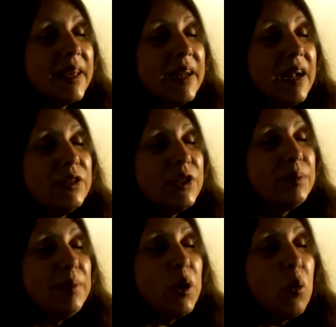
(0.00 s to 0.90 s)
And I'll
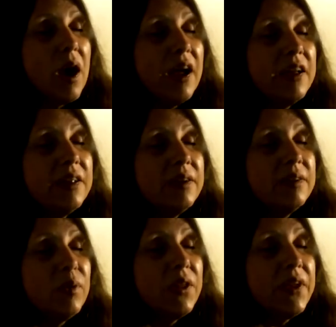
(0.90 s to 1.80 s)
just be quiet
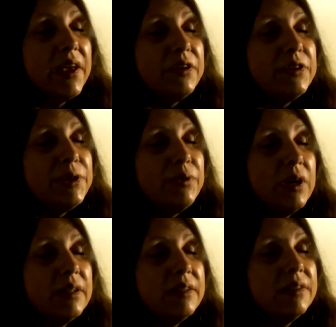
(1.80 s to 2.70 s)
while the energy
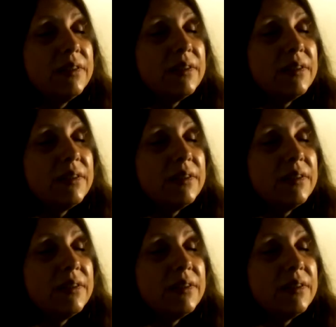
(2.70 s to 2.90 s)
runs.